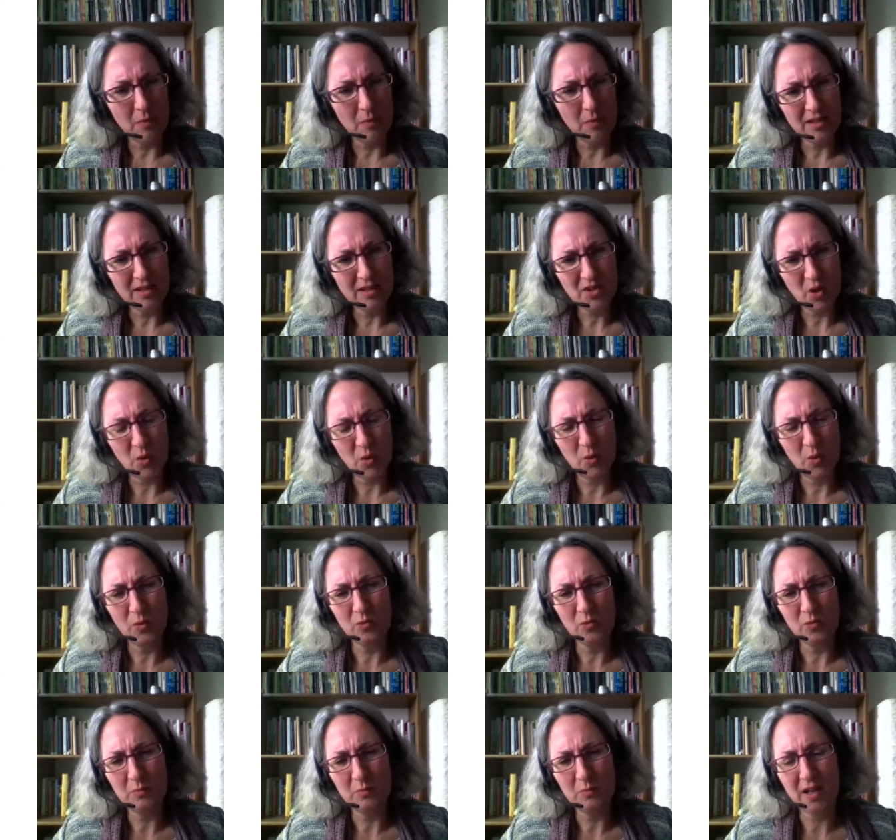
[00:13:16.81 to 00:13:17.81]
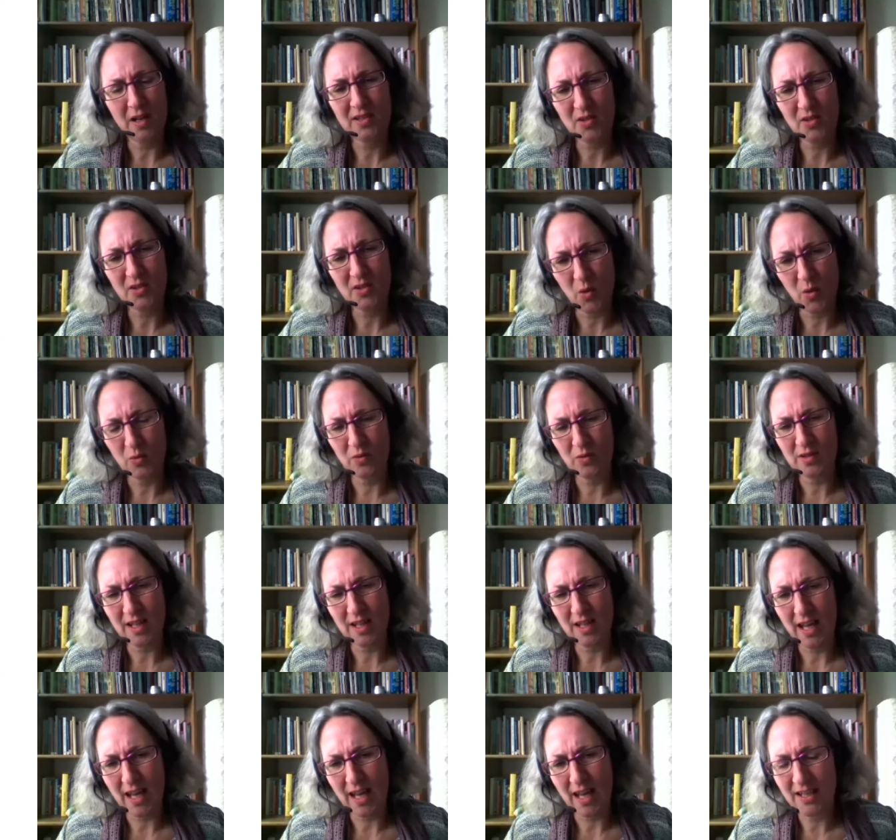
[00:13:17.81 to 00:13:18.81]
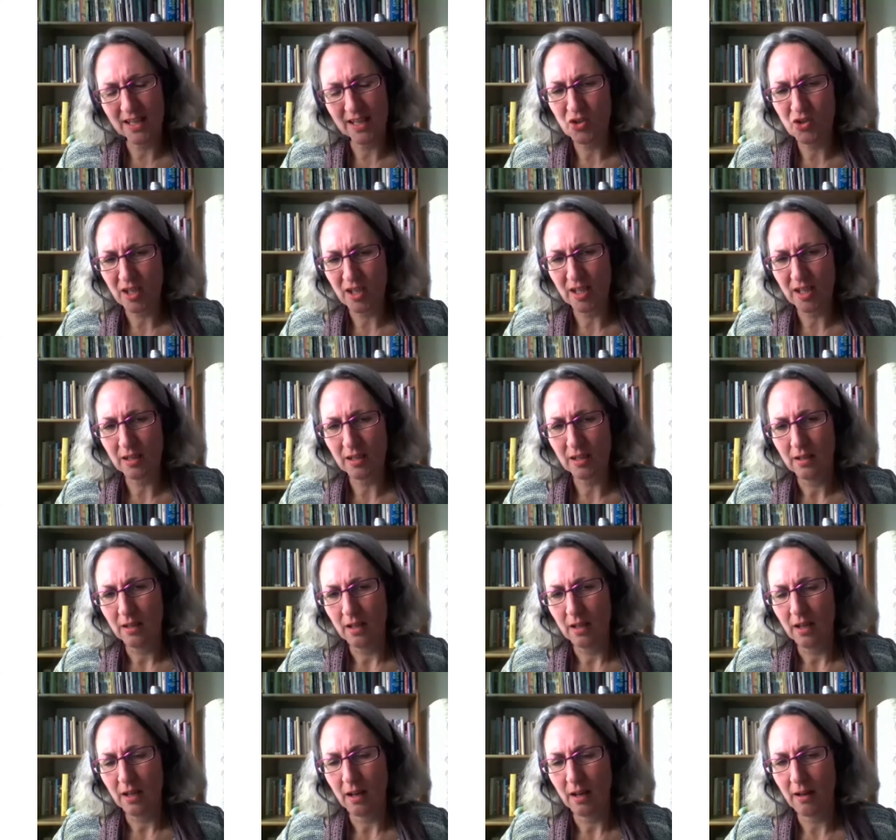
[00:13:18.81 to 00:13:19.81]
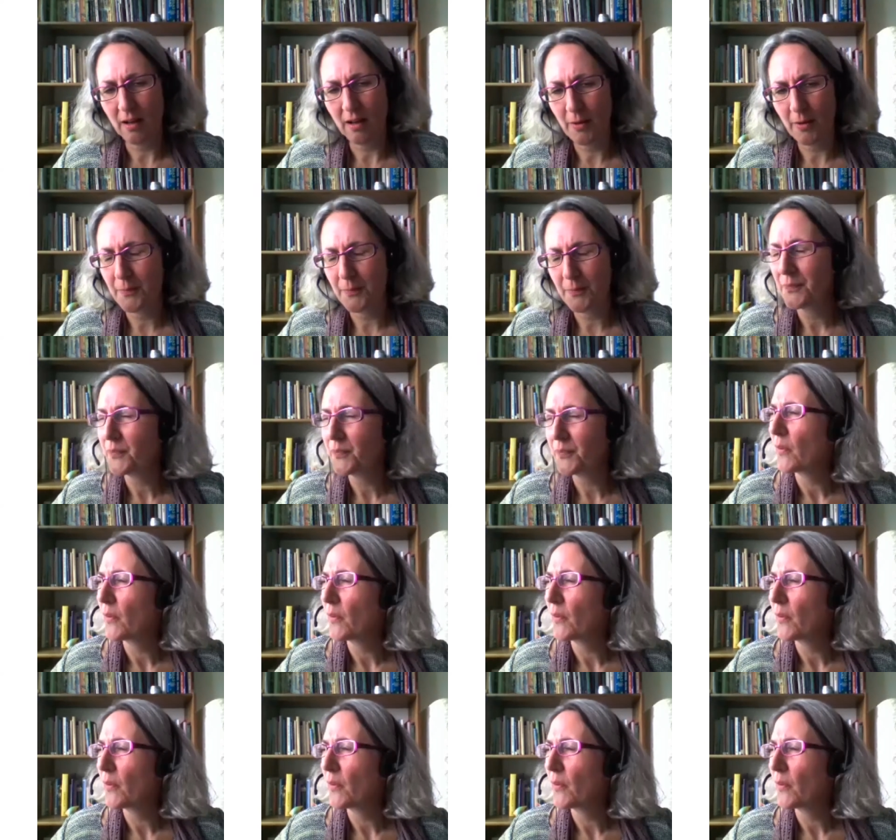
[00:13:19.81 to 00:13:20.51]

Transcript: soul's energy. And